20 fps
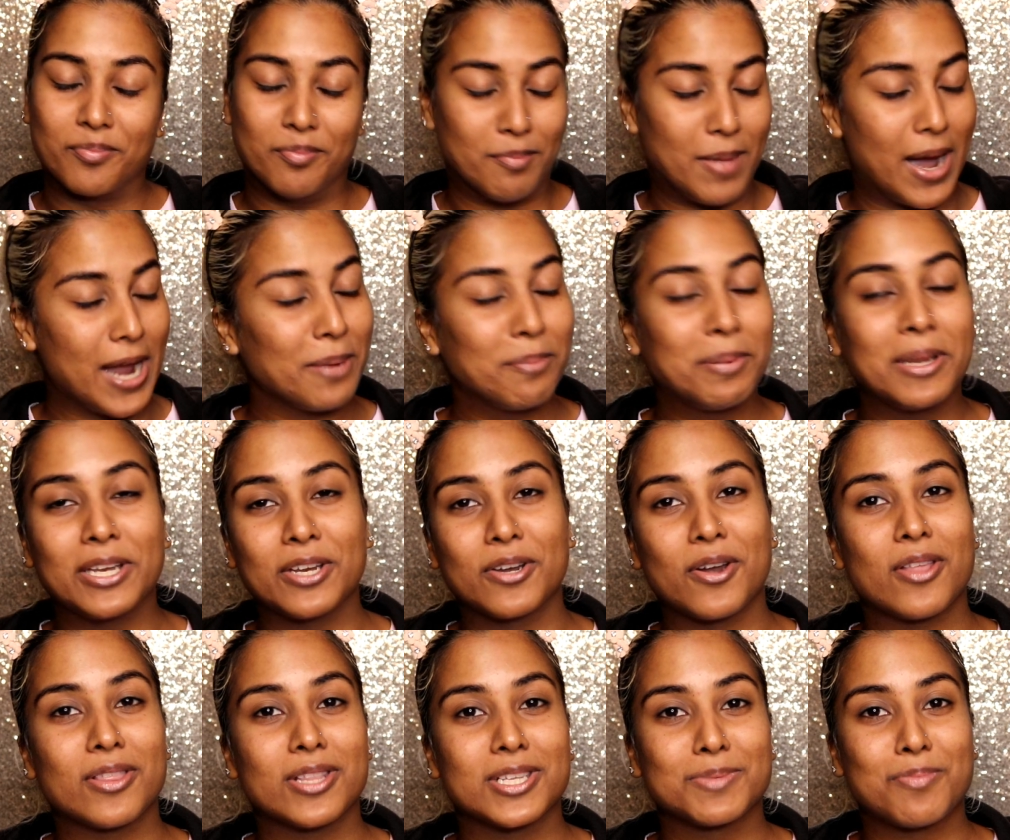my opinion
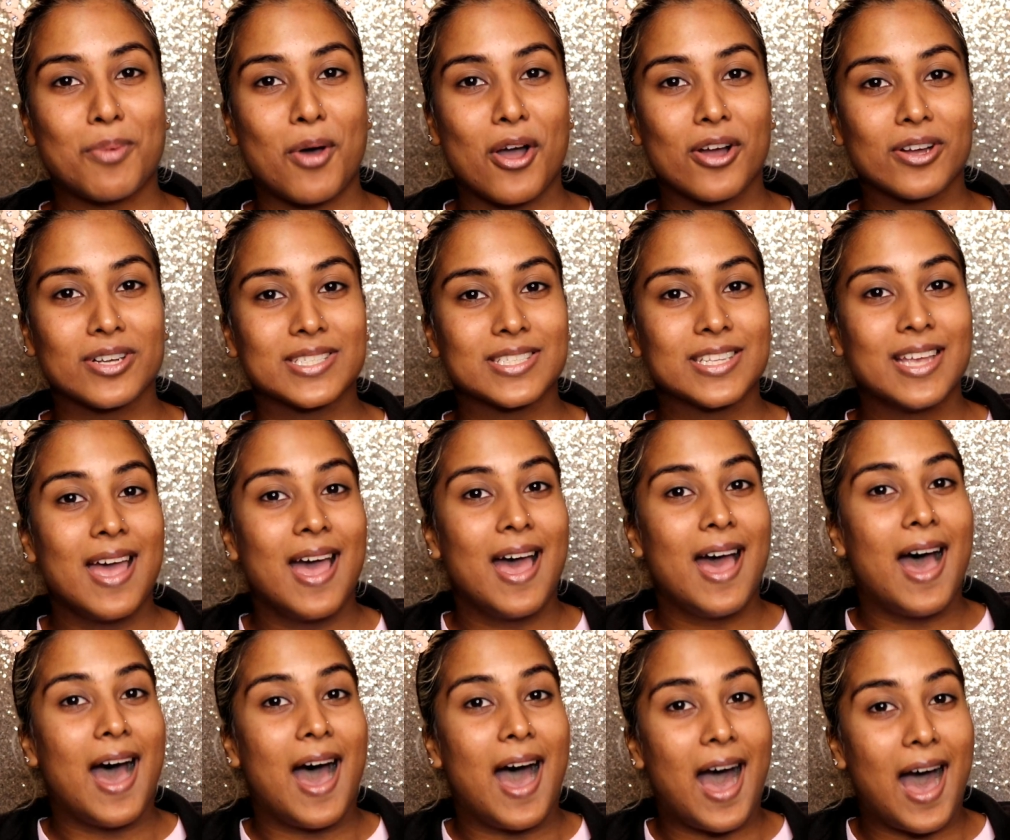on this box.
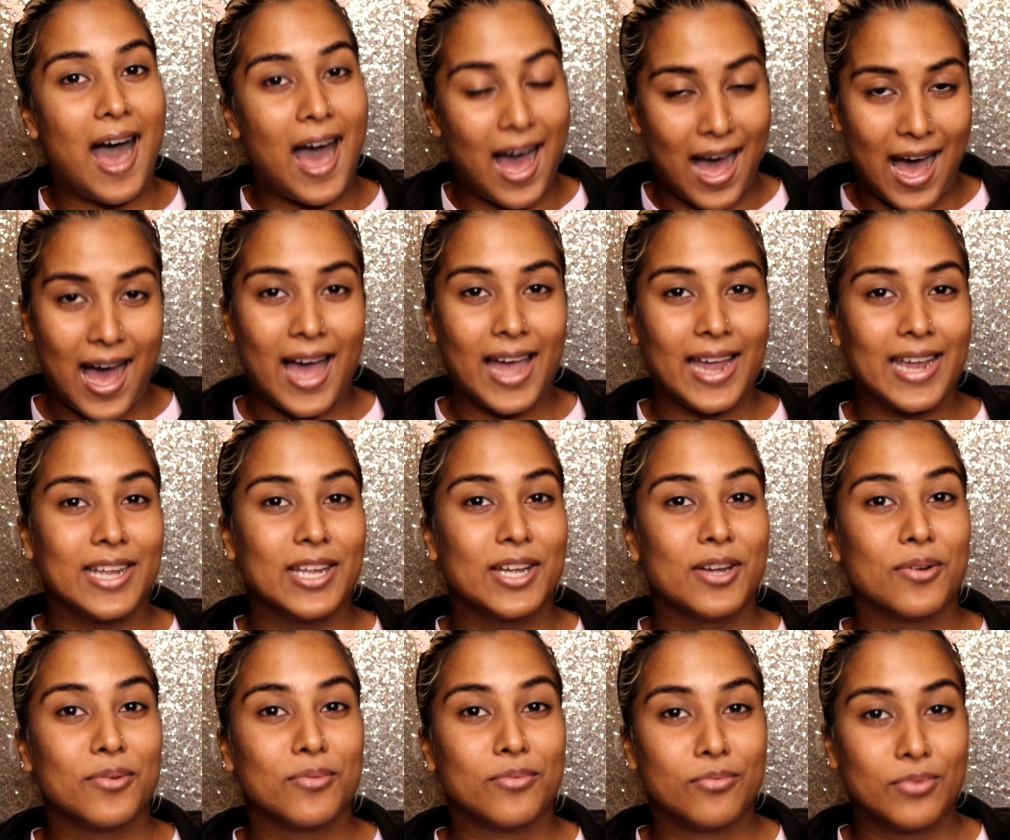
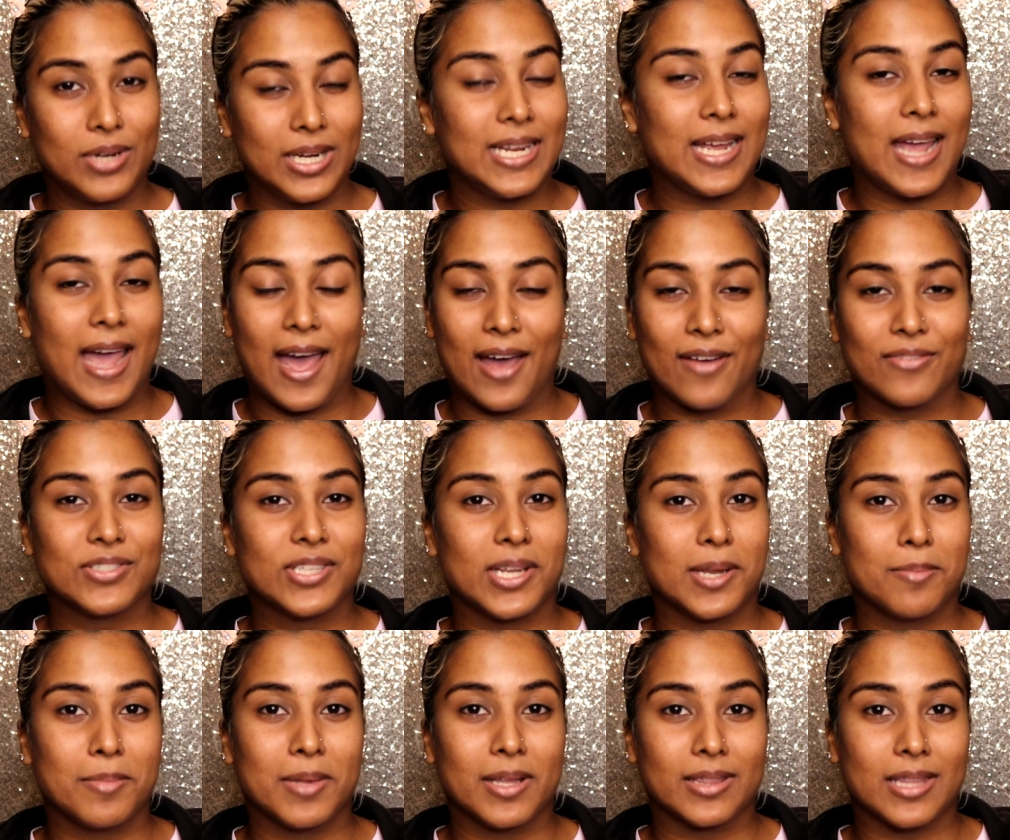I really have to
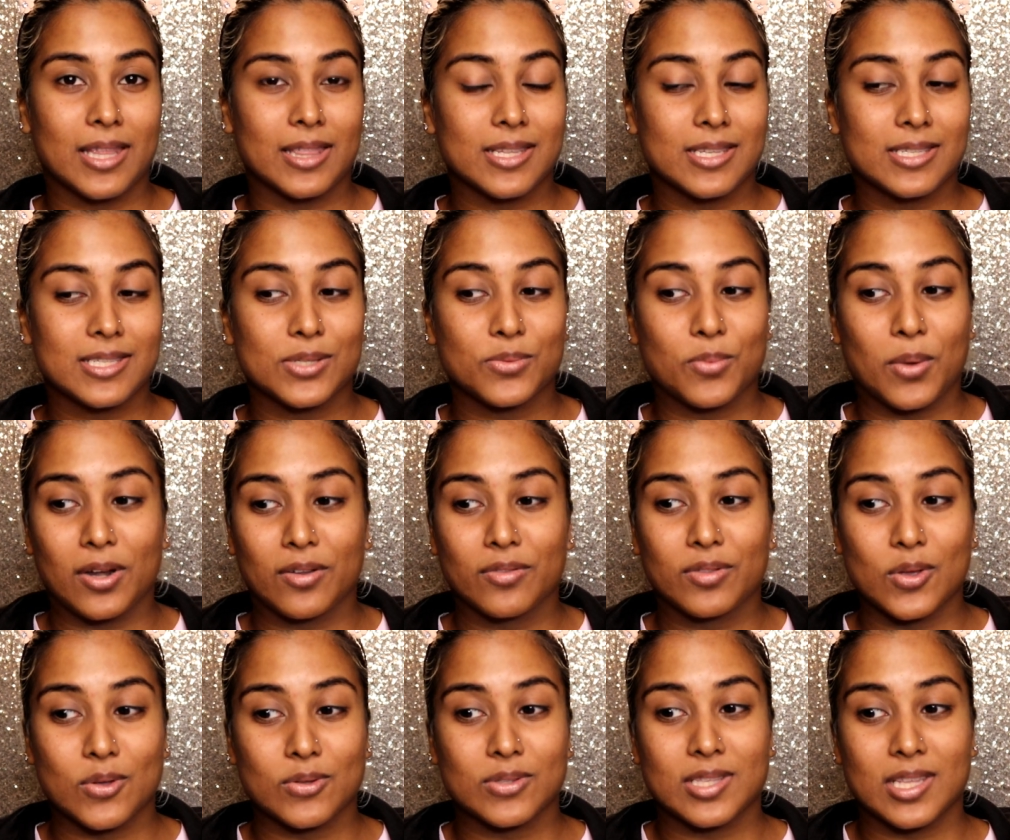admit that this is one of
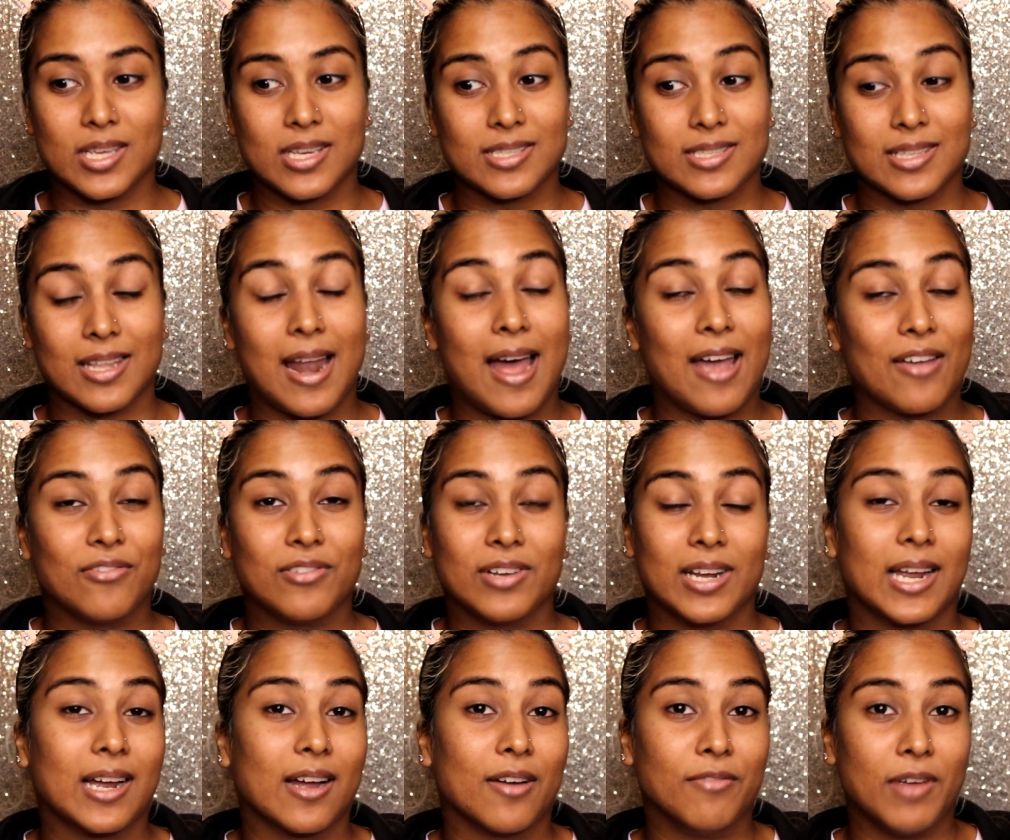those things that I
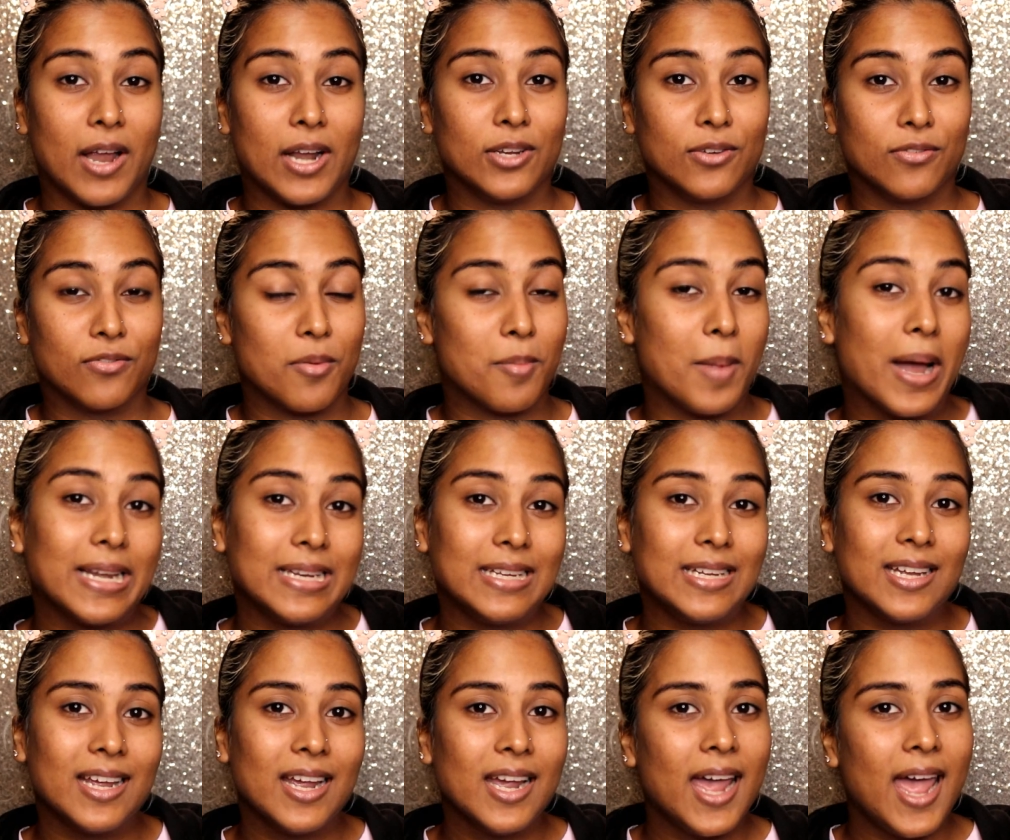feel like are value for
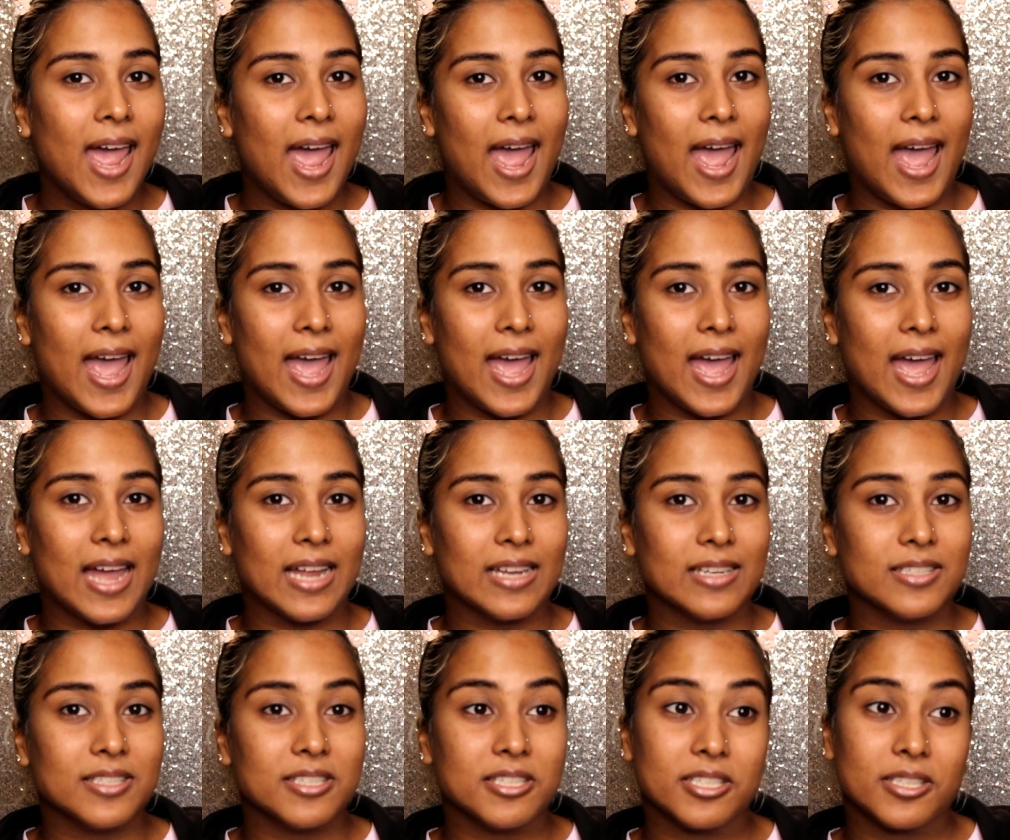money,
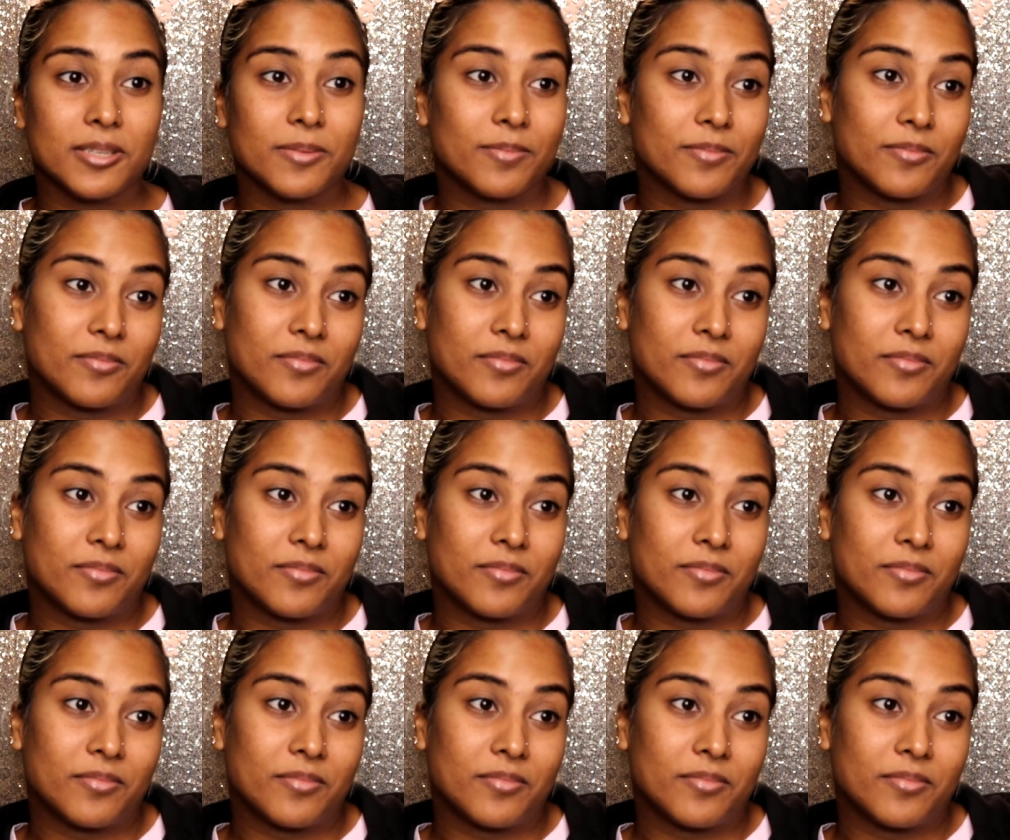and